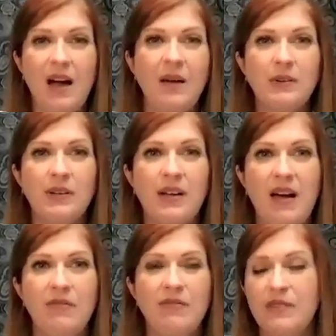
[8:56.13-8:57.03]
I'm going to
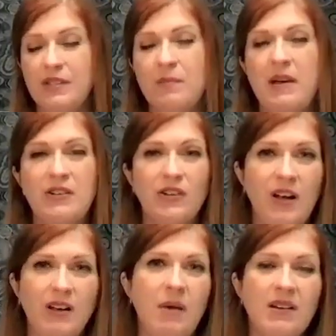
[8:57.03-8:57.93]
have this patient
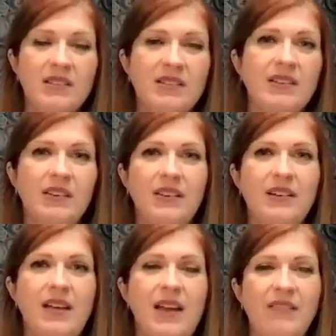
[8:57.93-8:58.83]
on
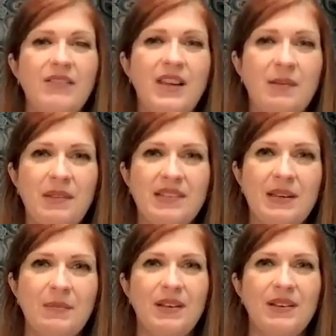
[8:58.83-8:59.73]
amoxicillin every time they see
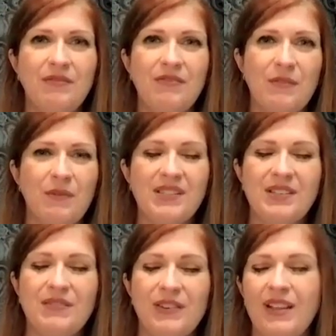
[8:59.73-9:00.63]
me for the rest
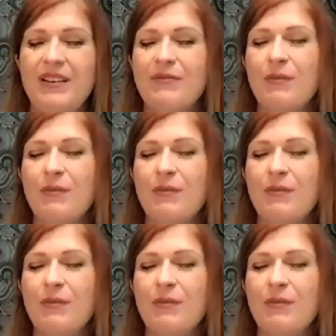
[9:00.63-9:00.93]
of their life,